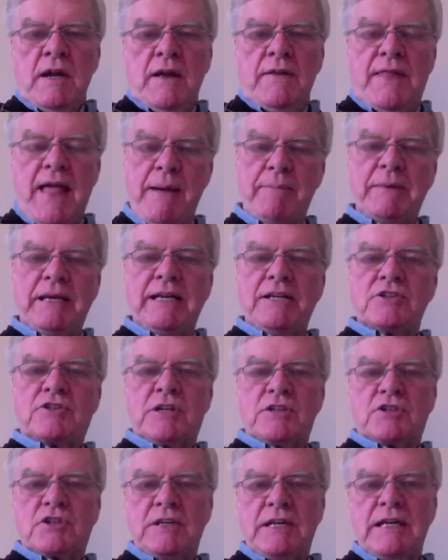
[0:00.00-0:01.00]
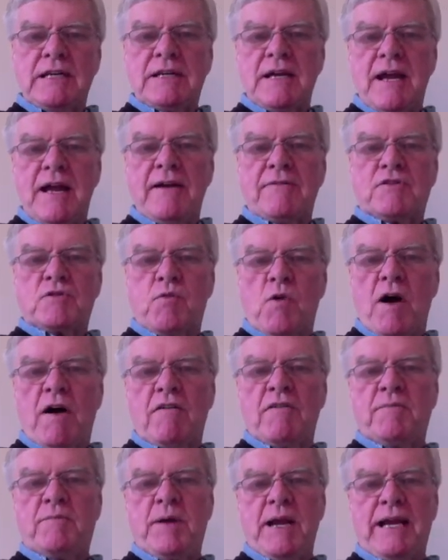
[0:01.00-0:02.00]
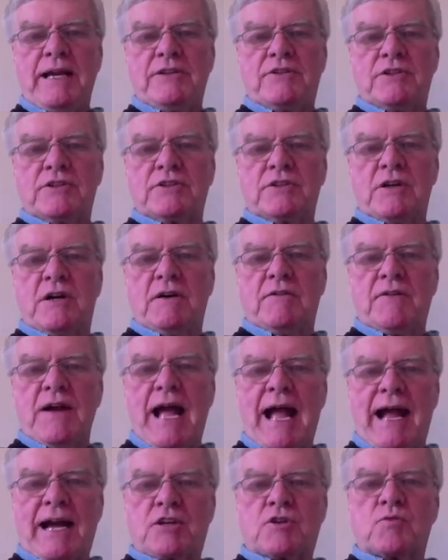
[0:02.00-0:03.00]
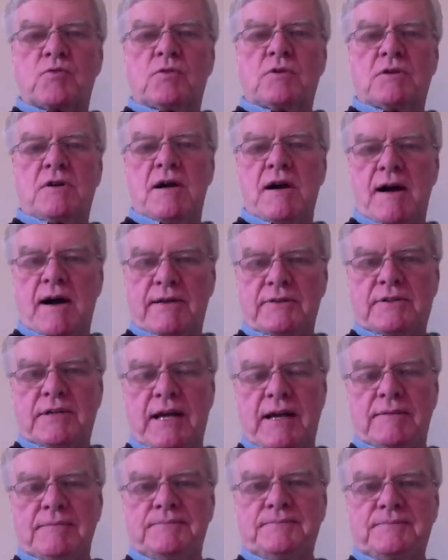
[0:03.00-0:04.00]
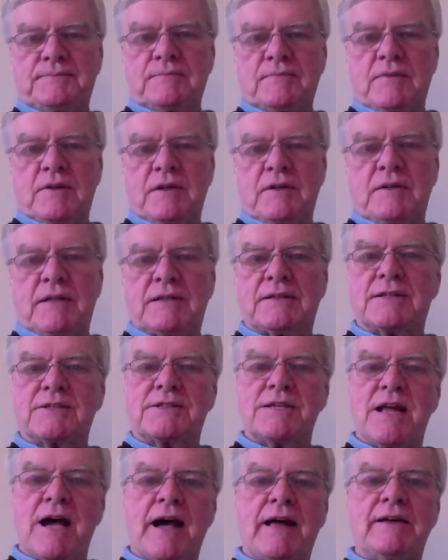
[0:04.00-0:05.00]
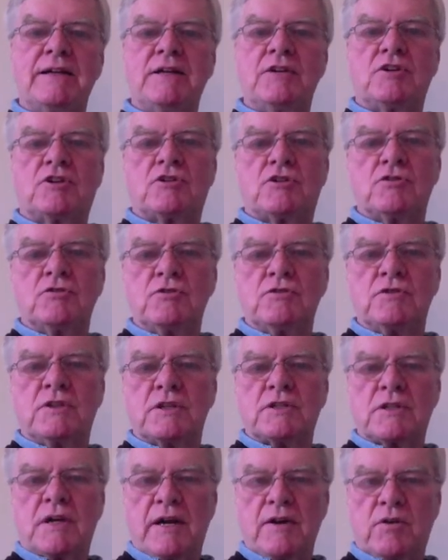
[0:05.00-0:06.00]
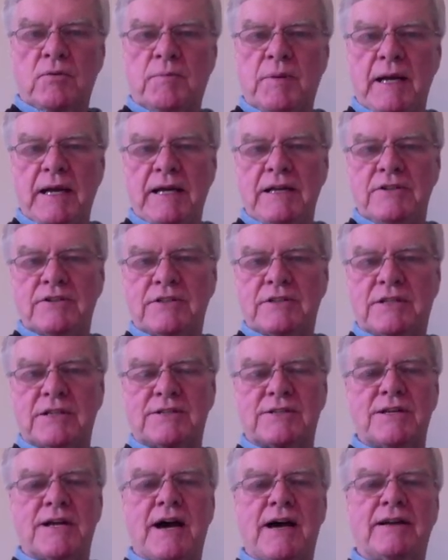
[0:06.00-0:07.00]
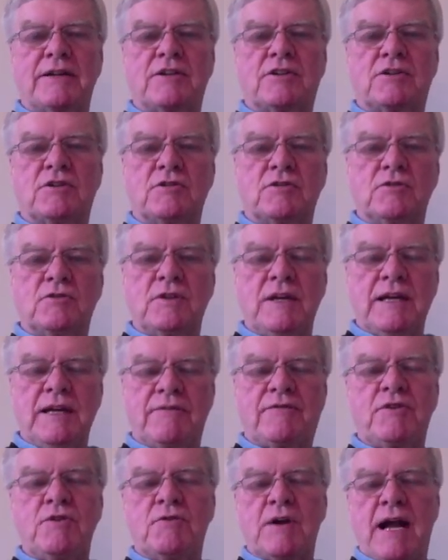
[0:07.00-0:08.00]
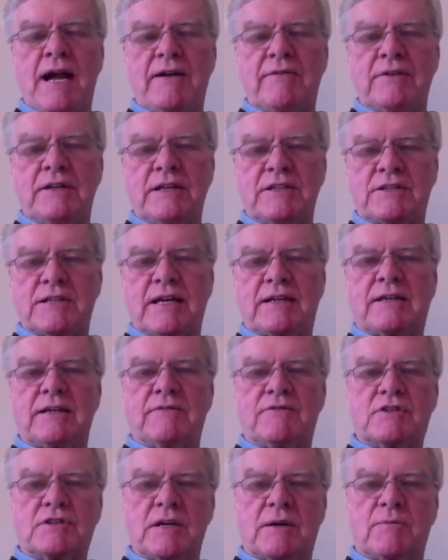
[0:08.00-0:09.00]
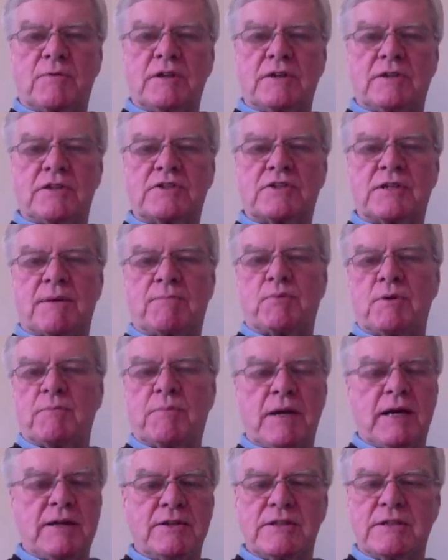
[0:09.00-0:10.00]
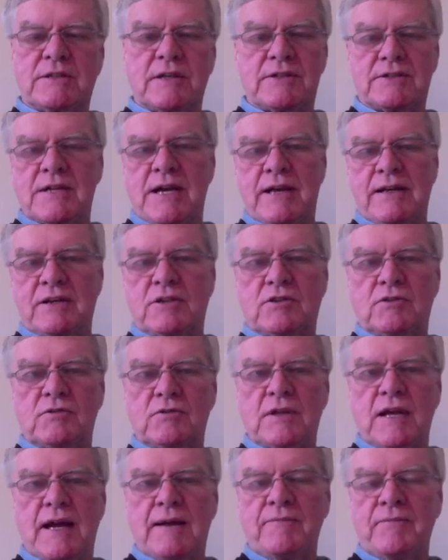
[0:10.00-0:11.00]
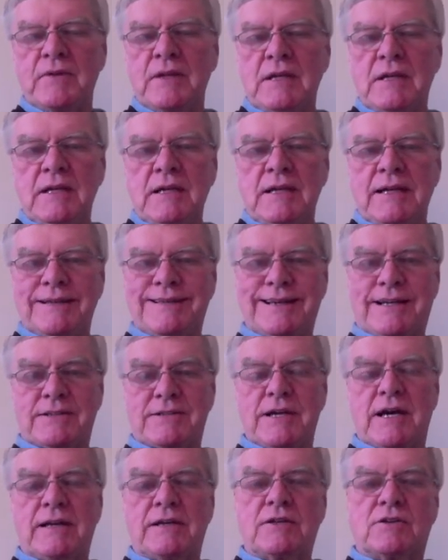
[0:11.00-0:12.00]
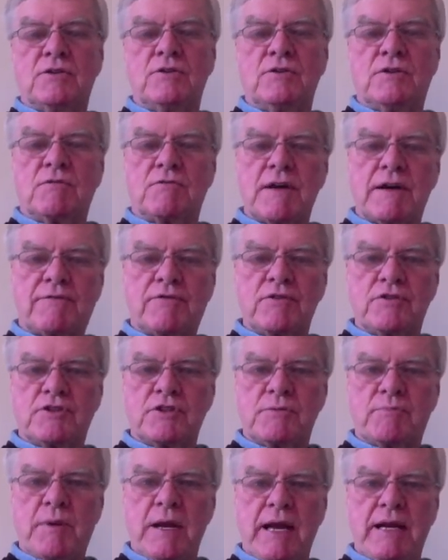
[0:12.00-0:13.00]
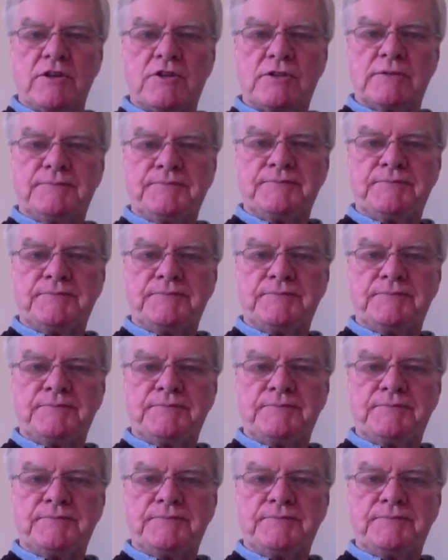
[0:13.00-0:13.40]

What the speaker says: That means that you need to have 12 pages of actual content. That does not include the title page. It does not include, if you have an executive summary on a separate page, it does not include that. It does not include the references page.